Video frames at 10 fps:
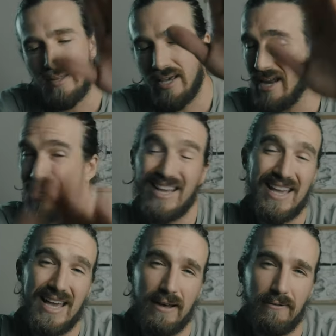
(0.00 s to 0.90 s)
the Canon
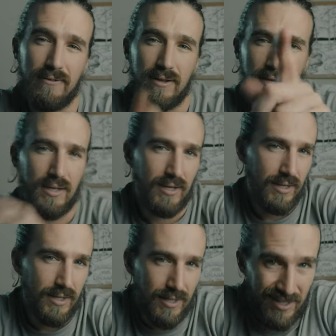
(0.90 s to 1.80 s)
EF
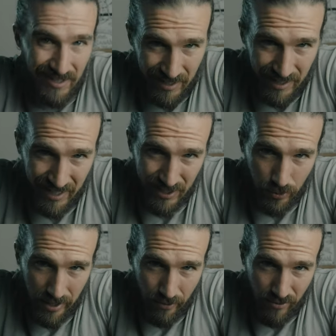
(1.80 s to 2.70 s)
is
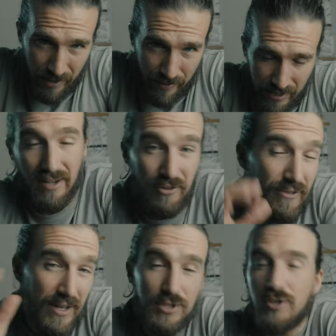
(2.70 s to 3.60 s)
what I would recommend. If you
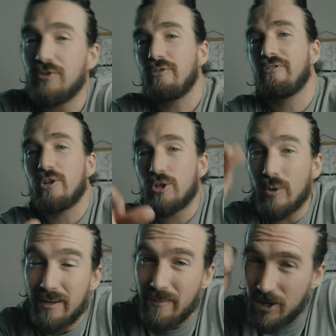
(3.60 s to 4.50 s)
found this useful, if you
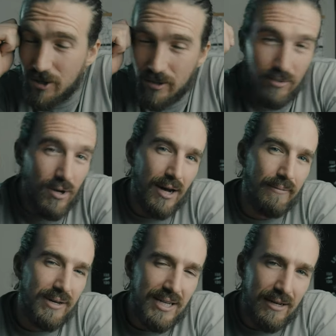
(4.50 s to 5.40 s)
enjoyed it, make sure you
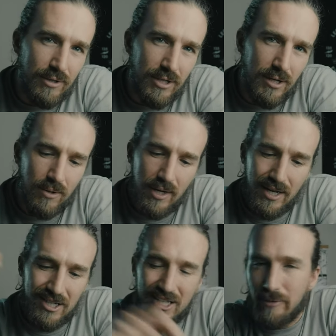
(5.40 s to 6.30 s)
comment down below.
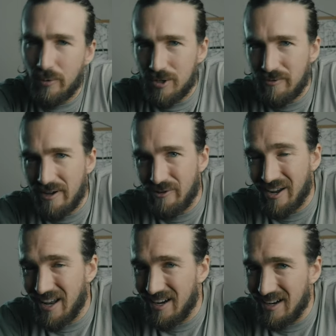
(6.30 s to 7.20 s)
Tell me what your favorite
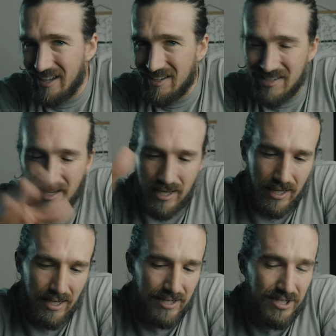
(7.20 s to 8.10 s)
Canon is.
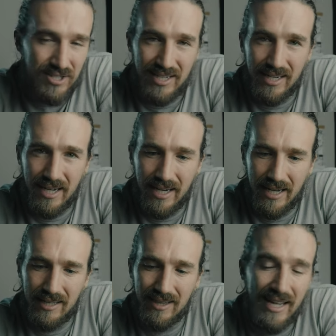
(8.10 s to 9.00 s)
Just say
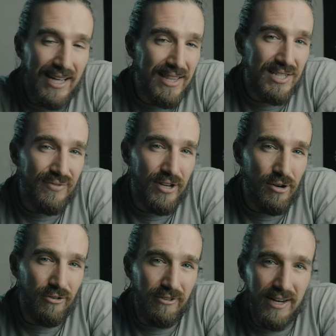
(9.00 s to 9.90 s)
hi, like this video
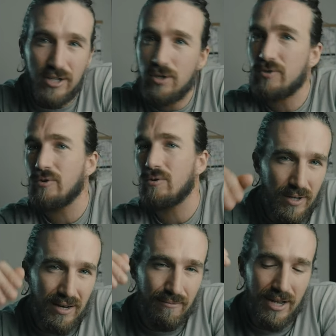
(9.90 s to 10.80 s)
if you find it useful,
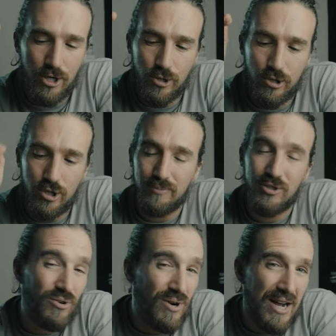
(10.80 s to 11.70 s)
and make sure you
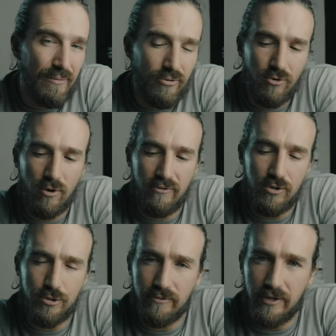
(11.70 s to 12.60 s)
subscribe for
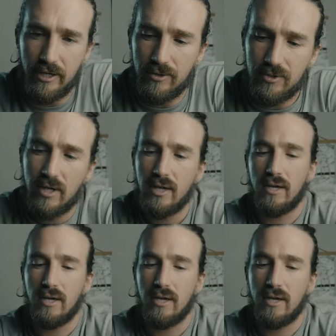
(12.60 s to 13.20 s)
future videos.